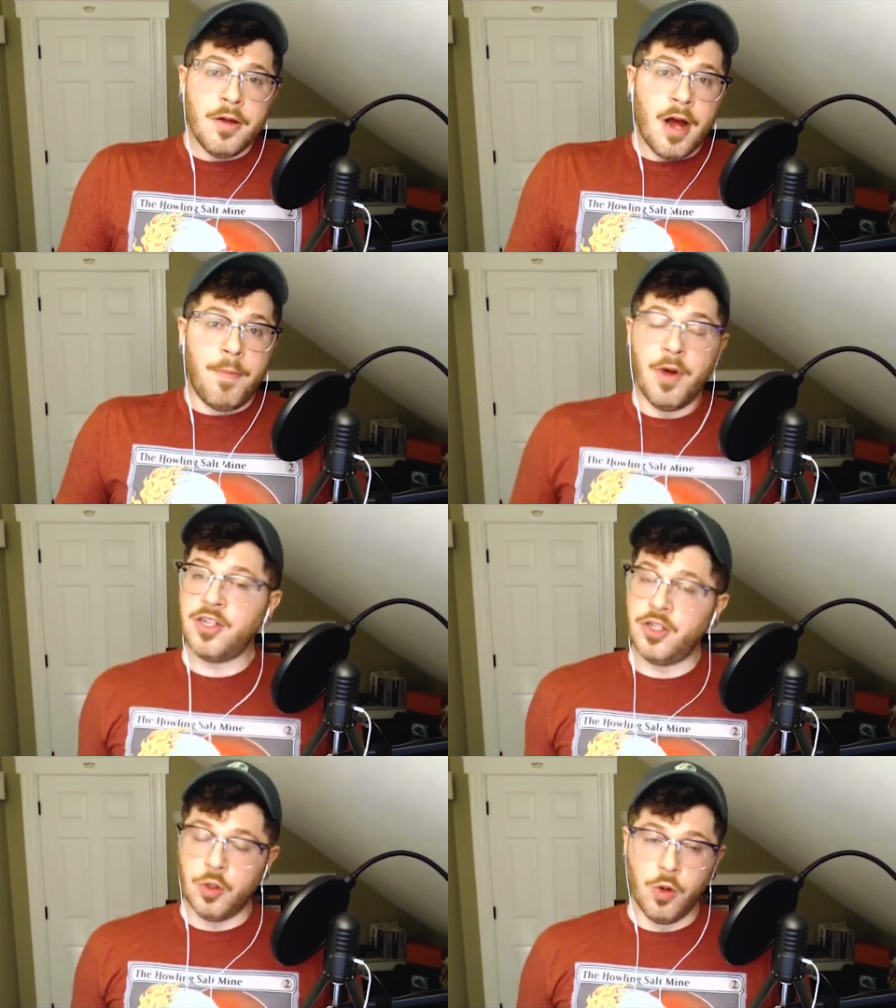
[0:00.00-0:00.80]
a
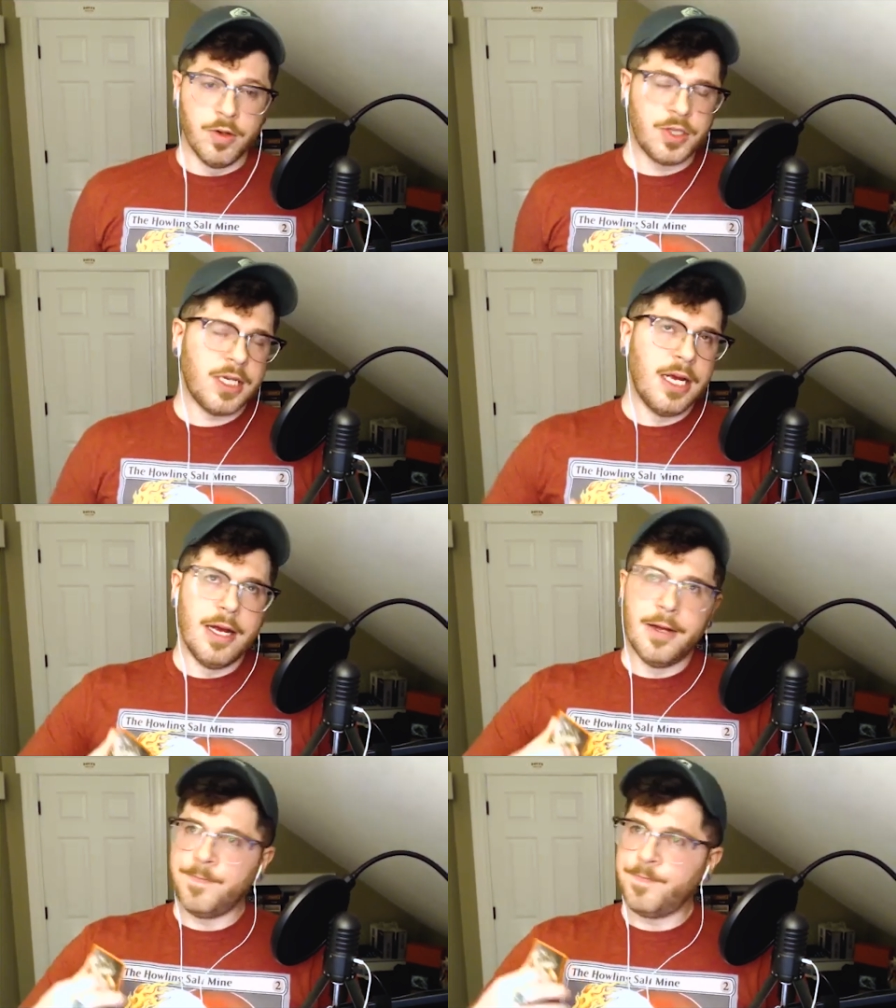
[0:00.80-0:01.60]
bunch of duels,
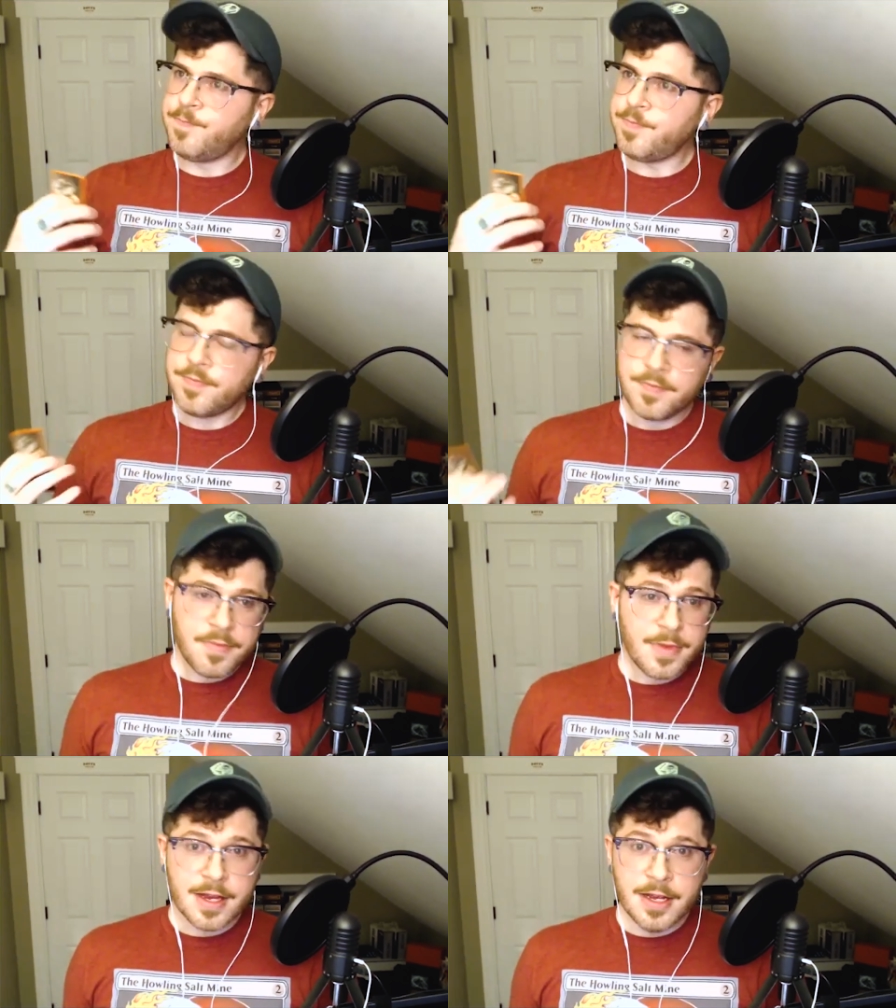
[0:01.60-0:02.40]

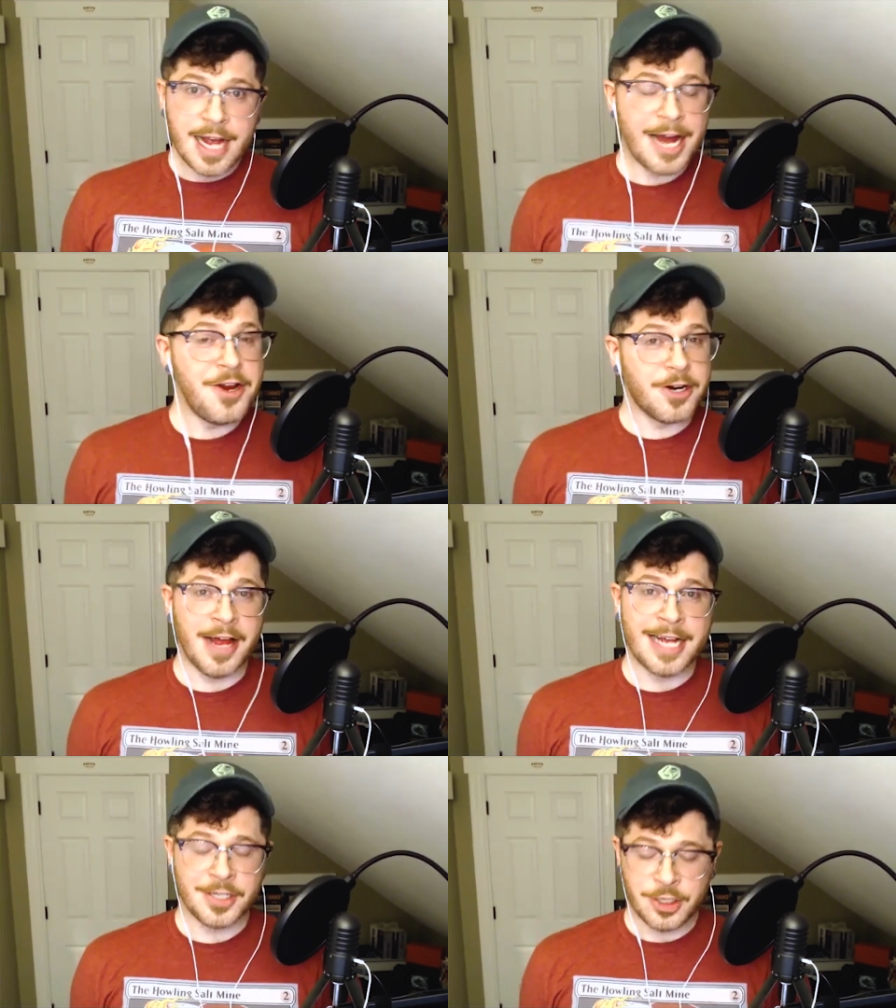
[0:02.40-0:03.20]
kind of your
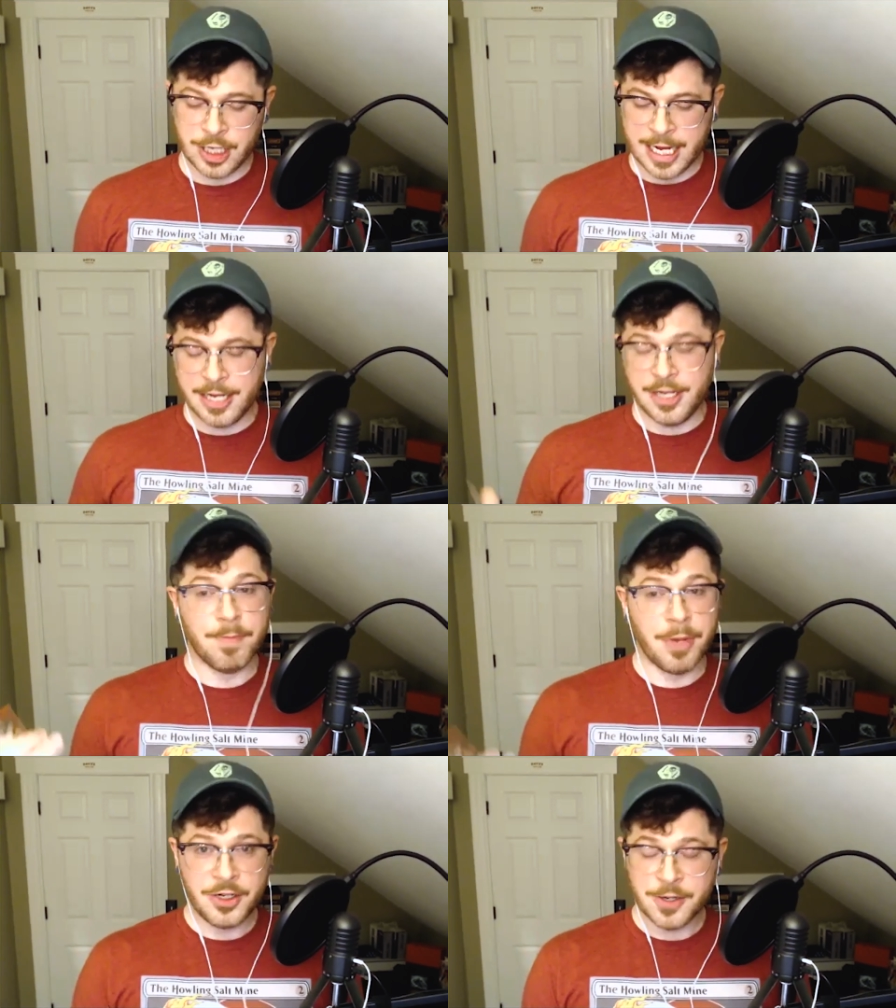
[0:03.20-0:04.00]
classic shit, a
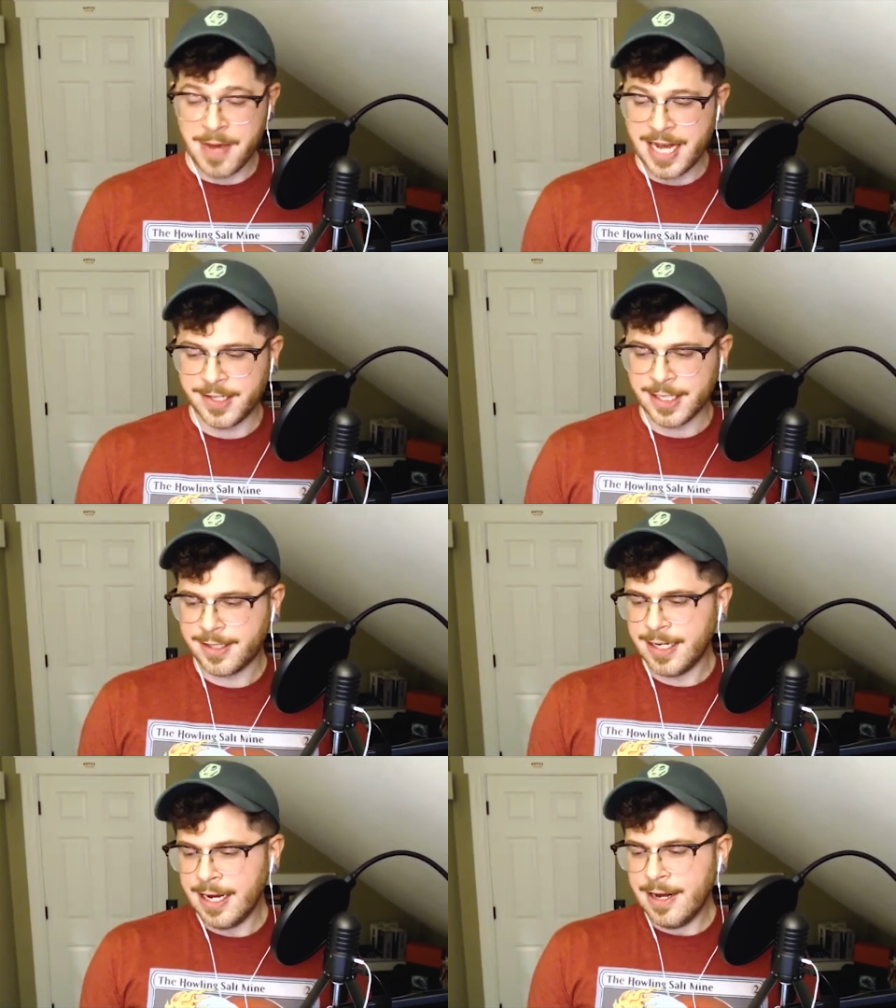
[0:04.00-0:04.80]
bunch of your
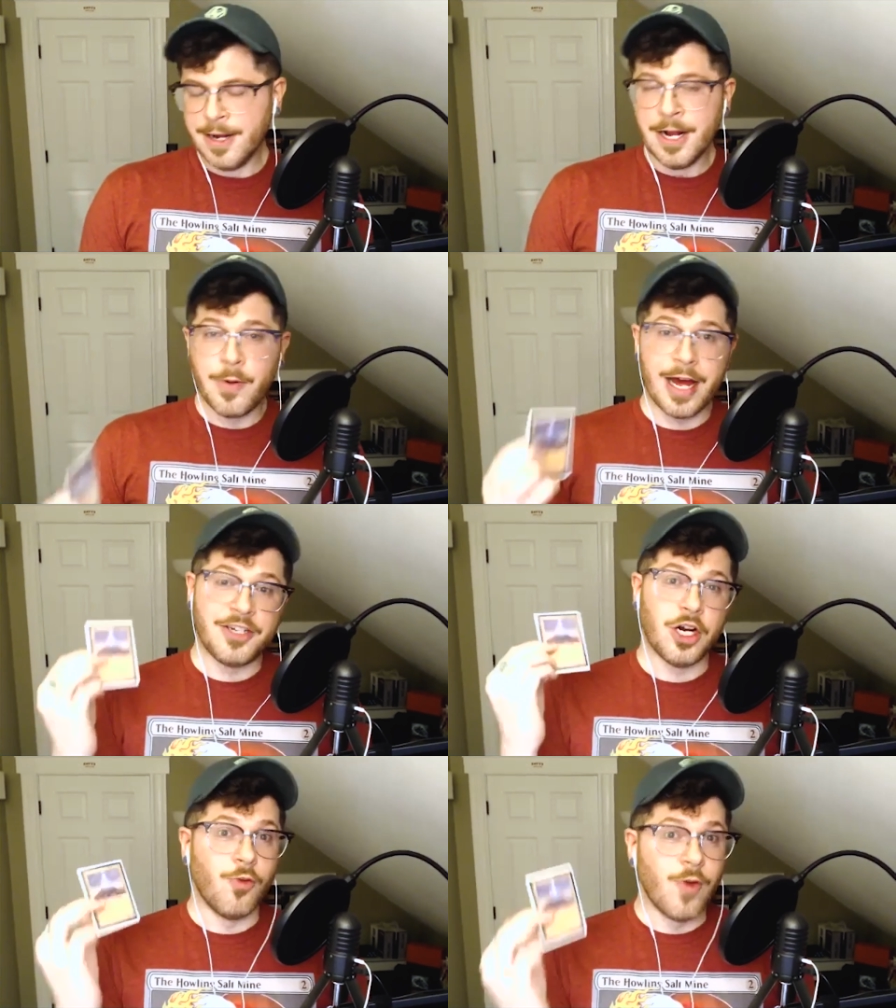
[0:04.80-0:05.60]
basics. We got
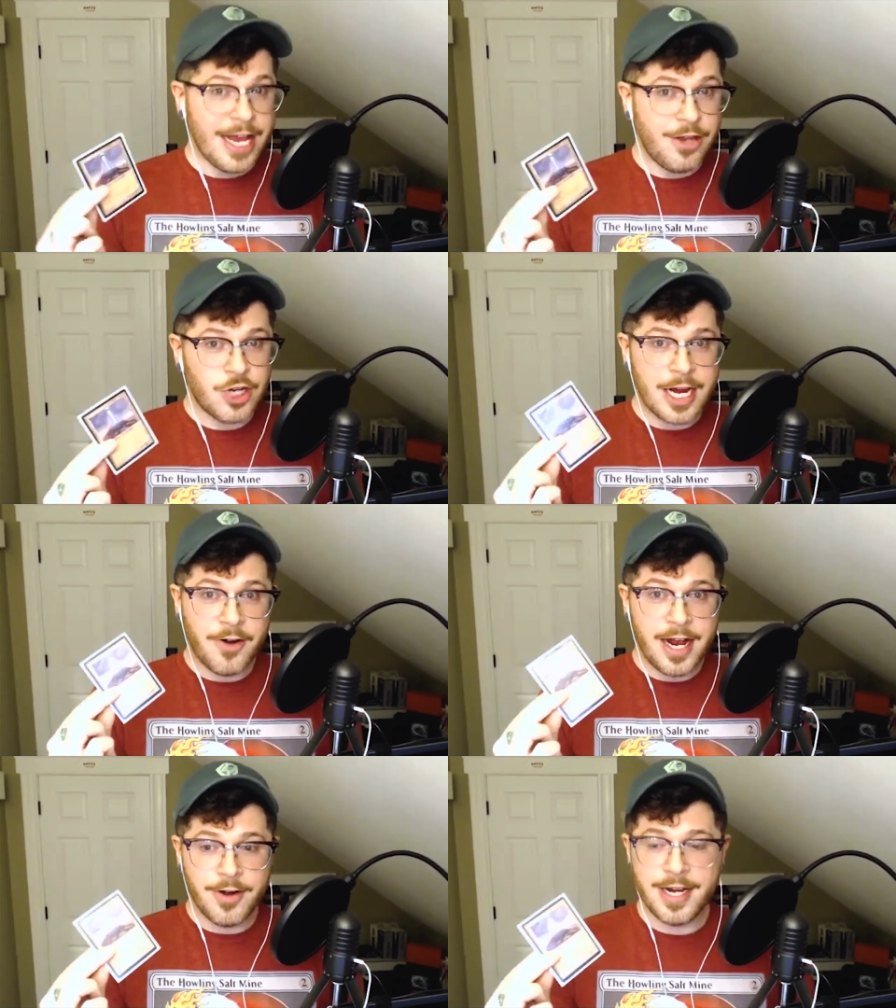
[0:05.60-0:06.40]
a terrain
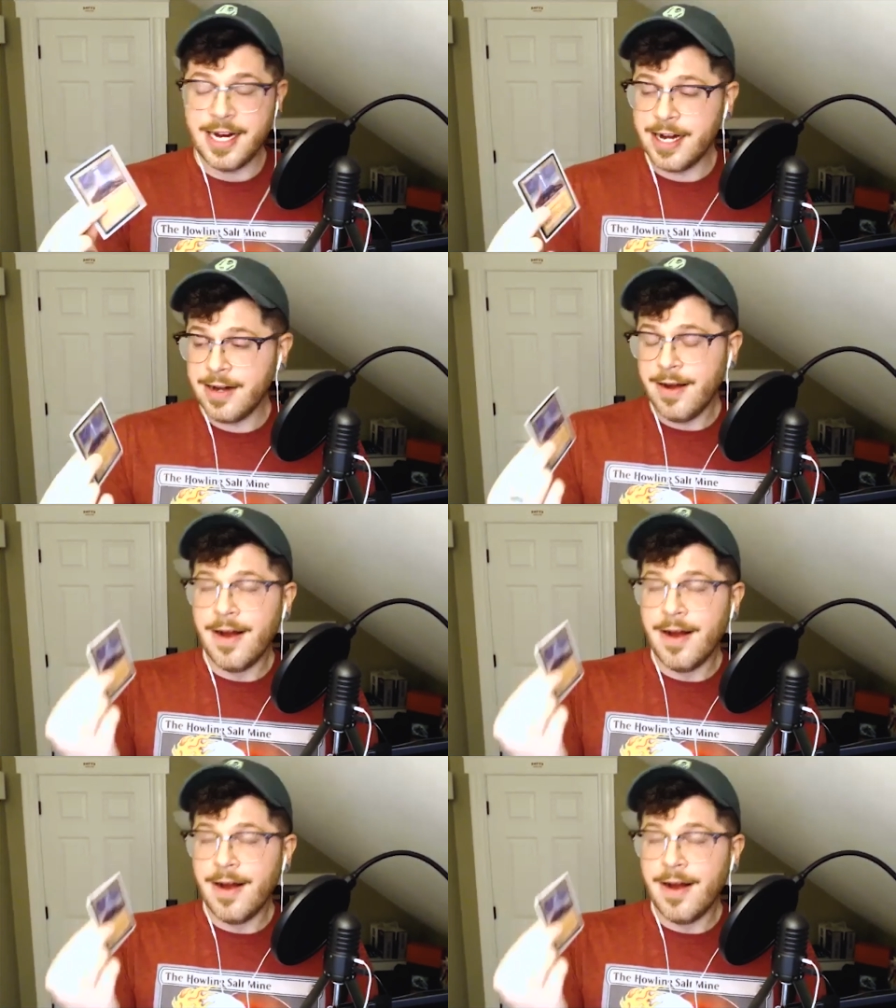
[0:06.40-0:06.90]
generator in here.